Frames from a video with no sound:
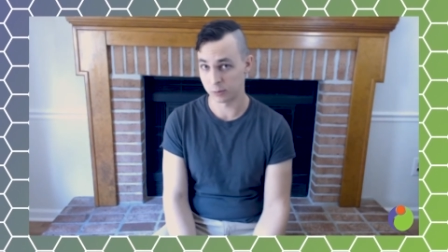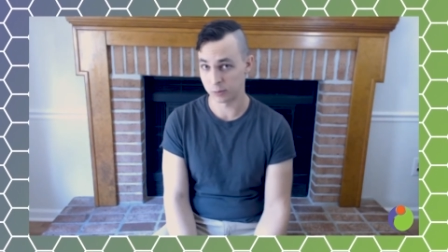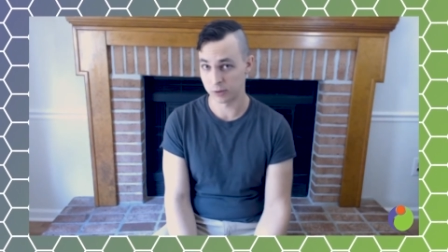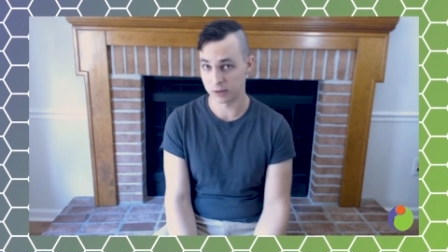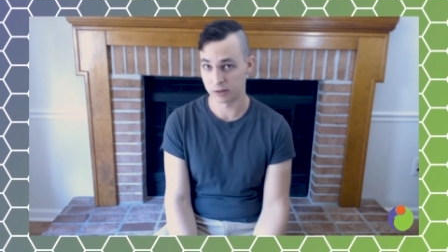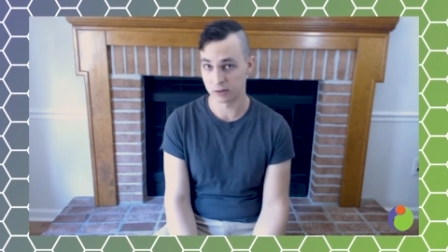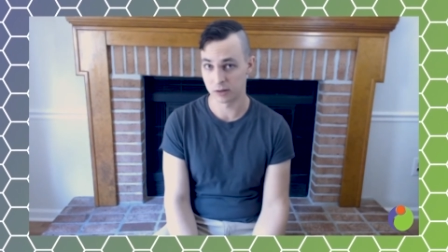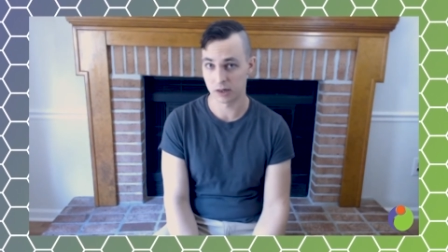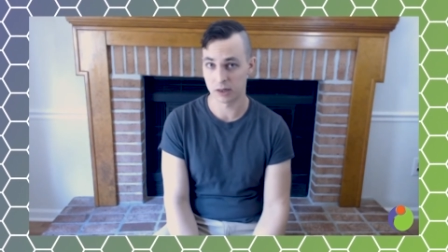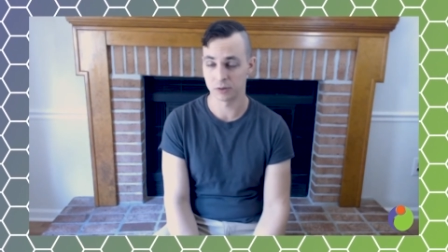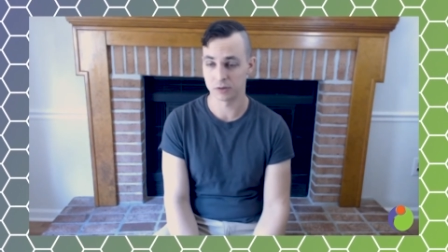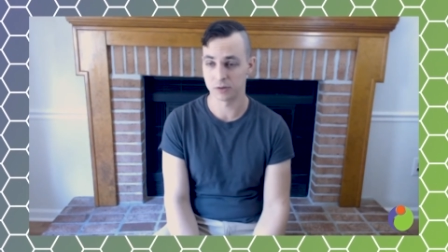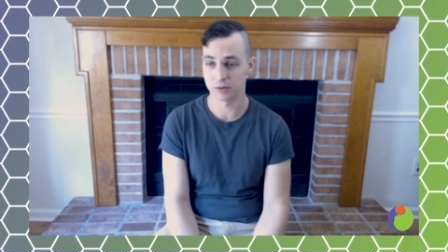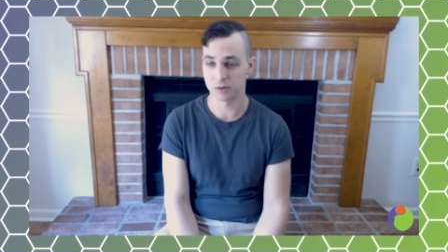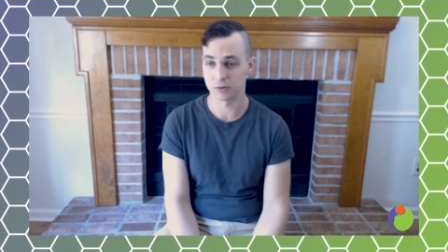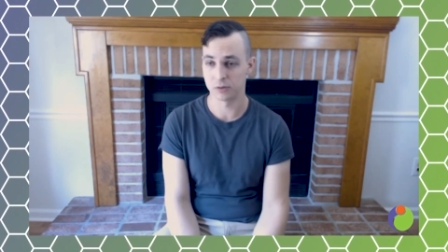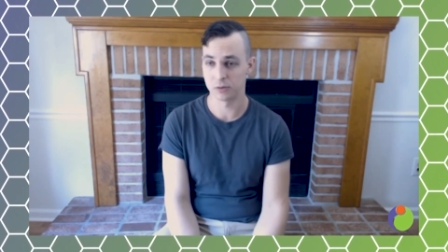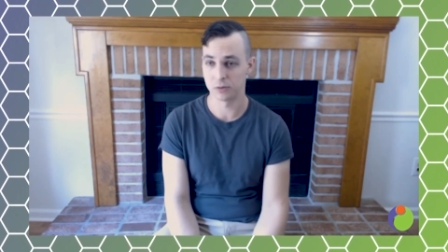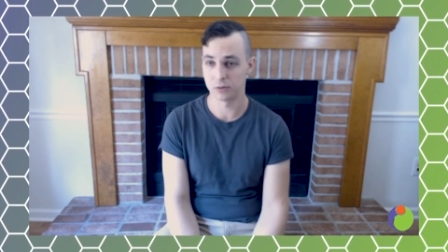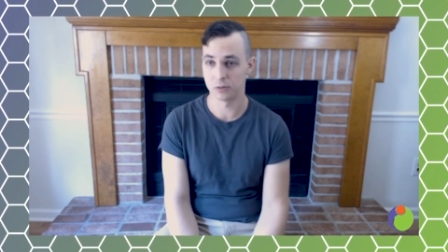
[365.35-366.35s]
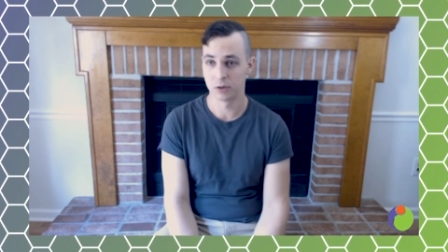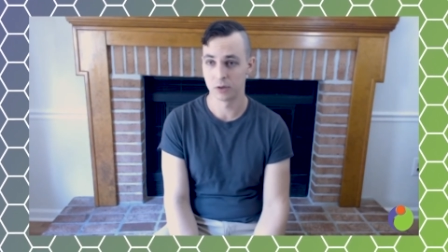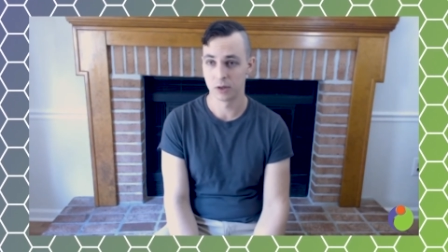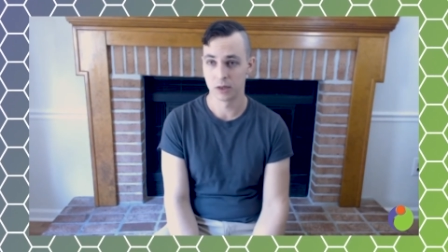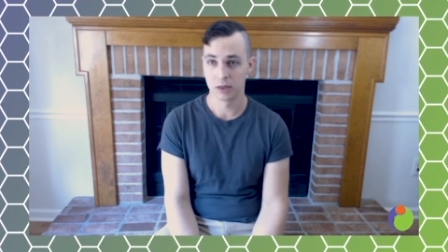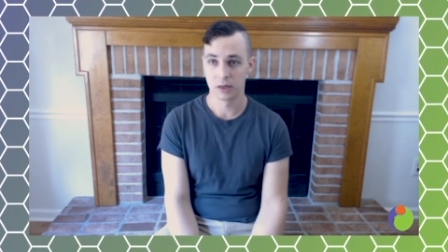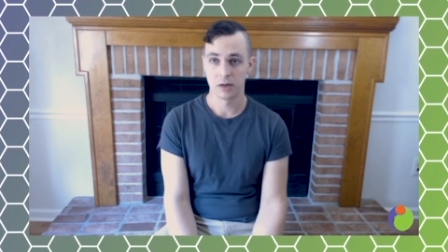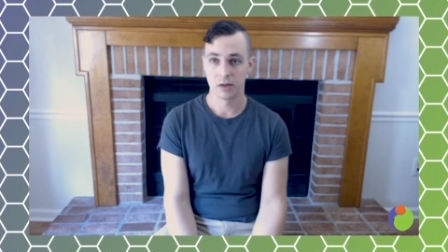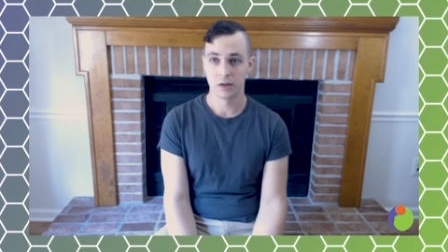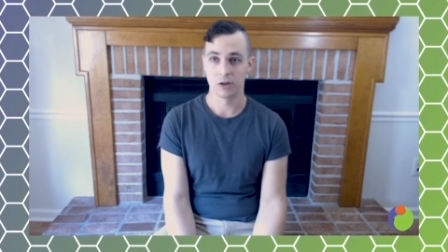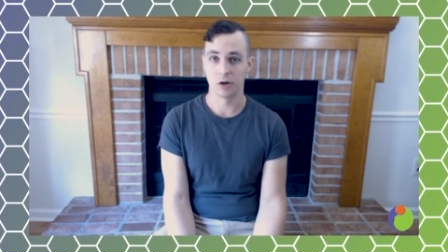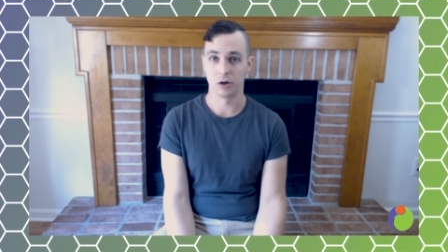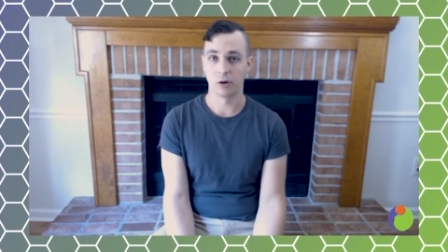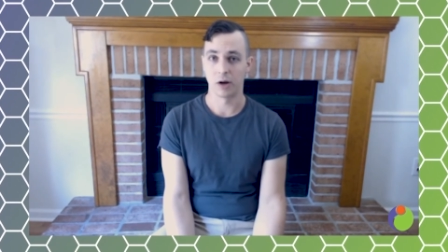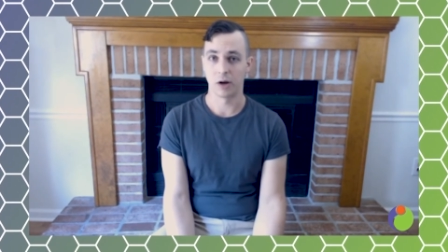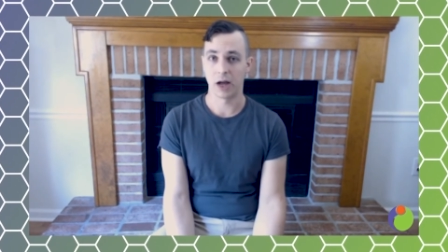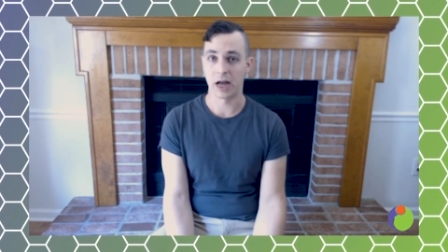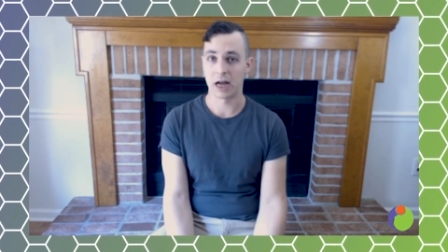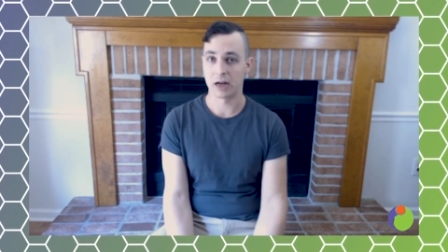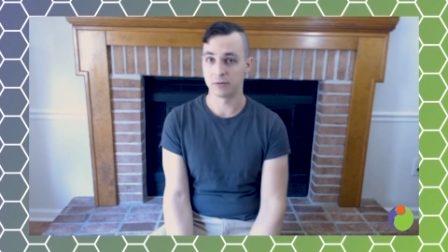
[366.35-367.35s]
We were able to,
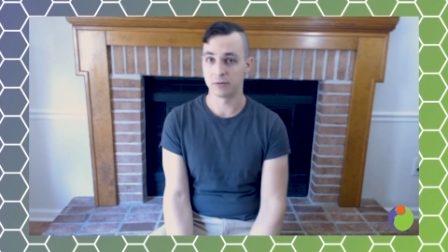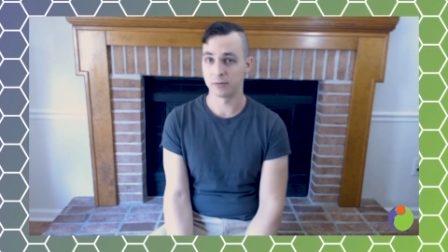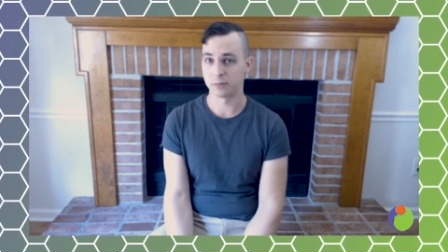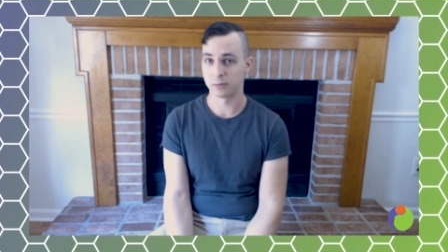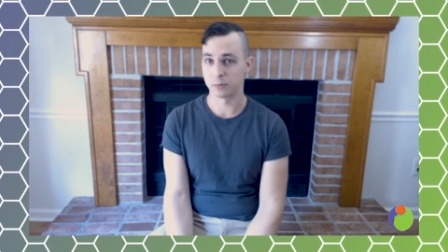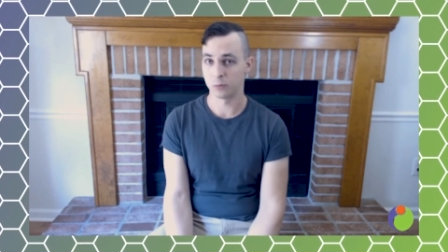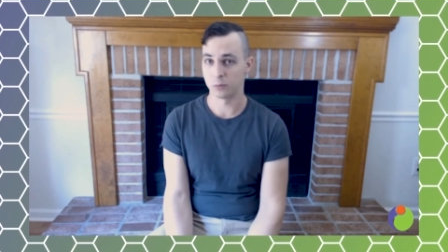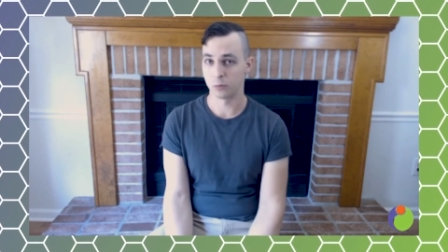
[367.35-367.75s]
have